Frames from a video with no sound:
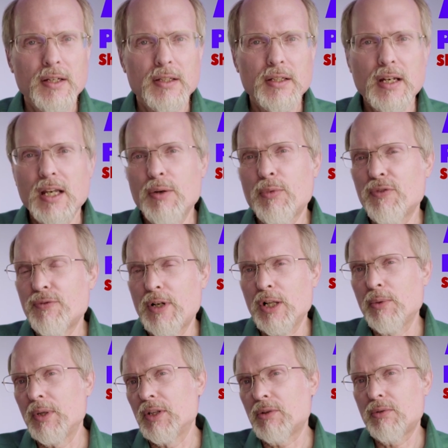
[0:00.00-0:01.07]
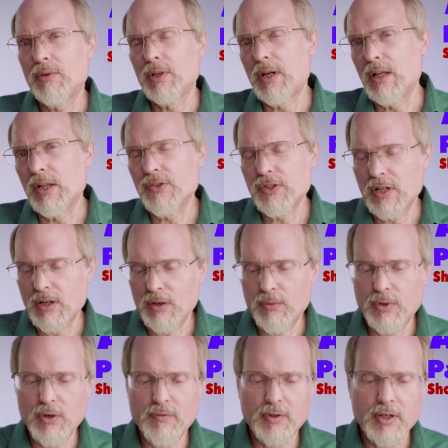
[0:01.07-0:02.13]
Today we're following the chronology here.
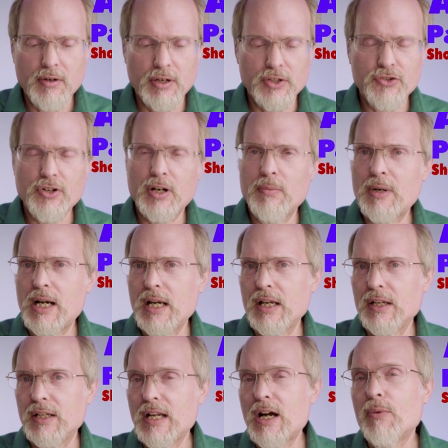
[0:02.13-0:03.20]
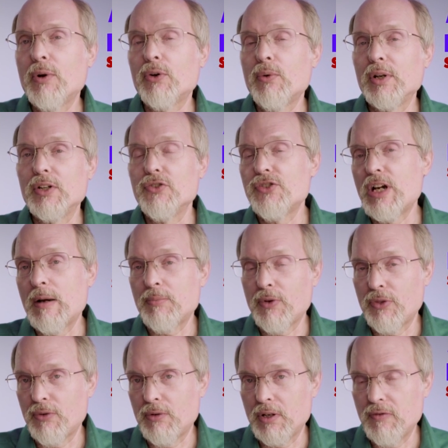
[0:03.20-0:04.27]
We're over here at Jeremiah, and now we're going to chapter
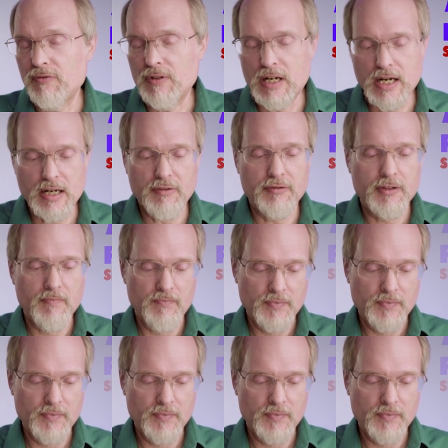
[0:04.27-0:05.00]
35.